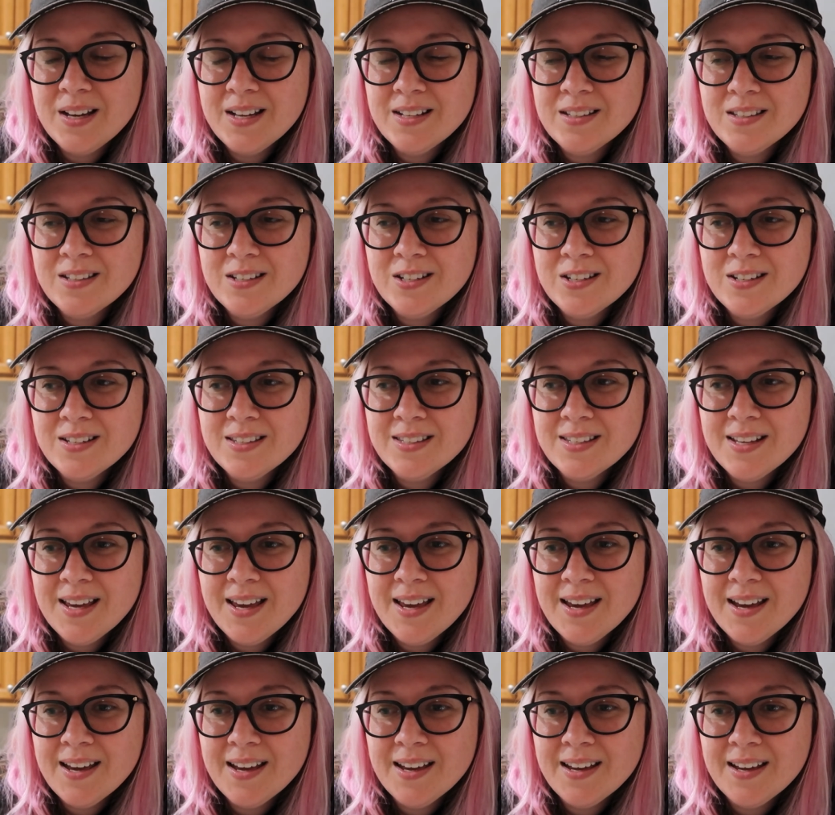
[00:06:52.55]
It's just
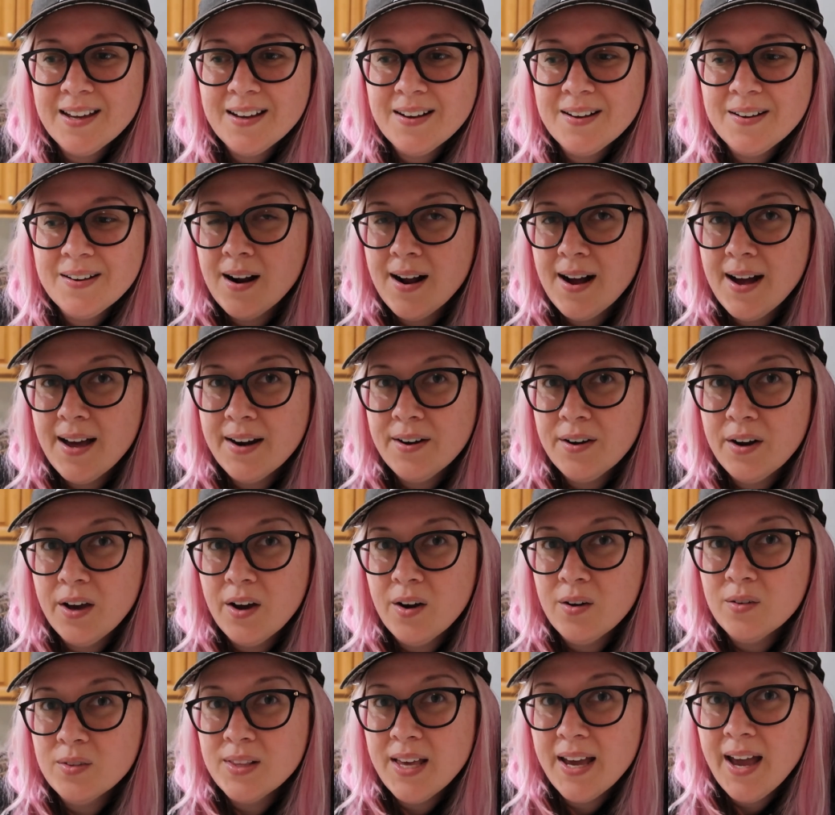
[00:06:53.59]
like, I don't
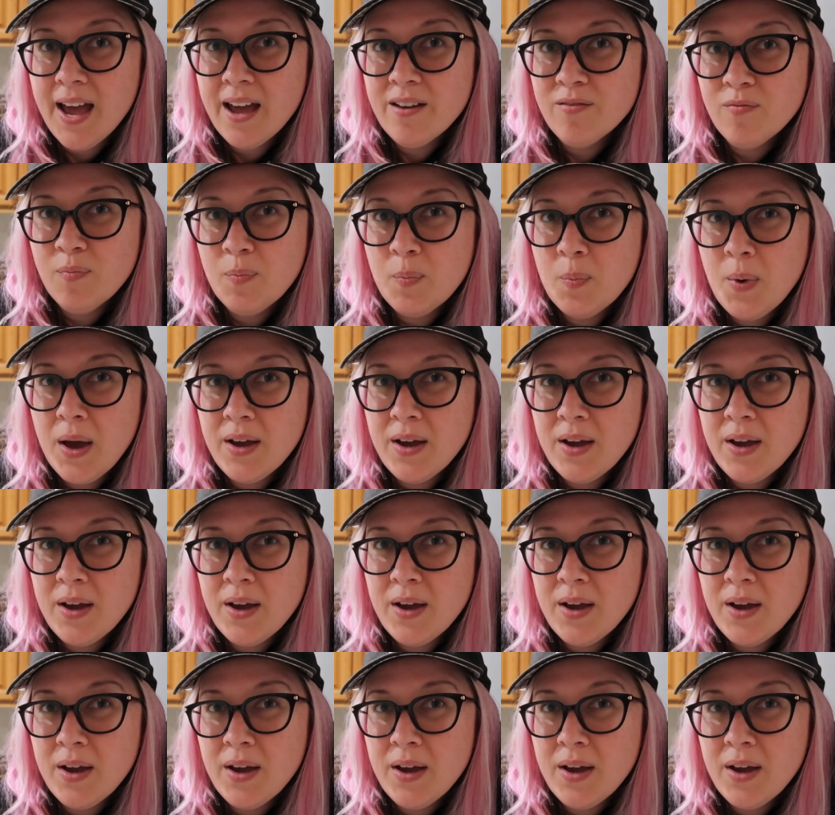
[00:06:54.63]
know, like I,